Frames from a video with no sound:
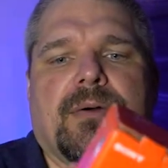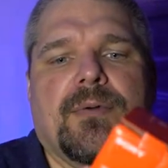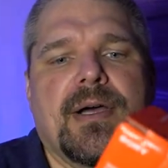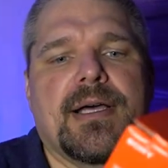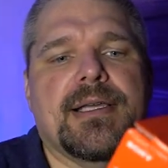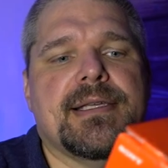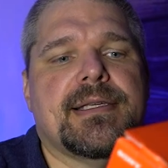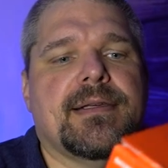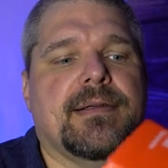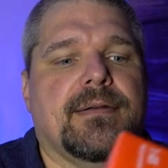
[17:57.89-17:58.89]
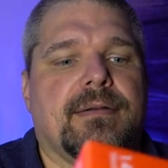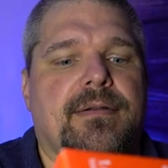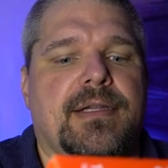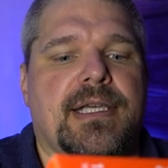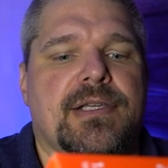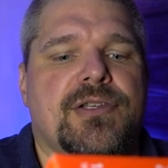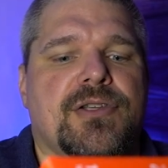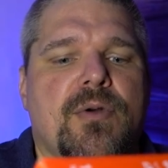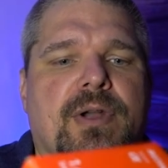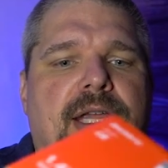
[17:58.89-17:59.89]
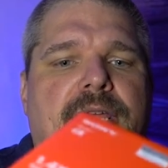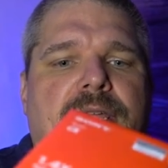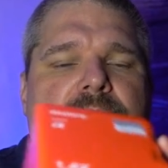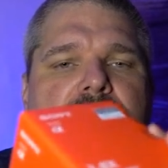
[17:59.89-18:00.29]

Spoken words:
was the Sony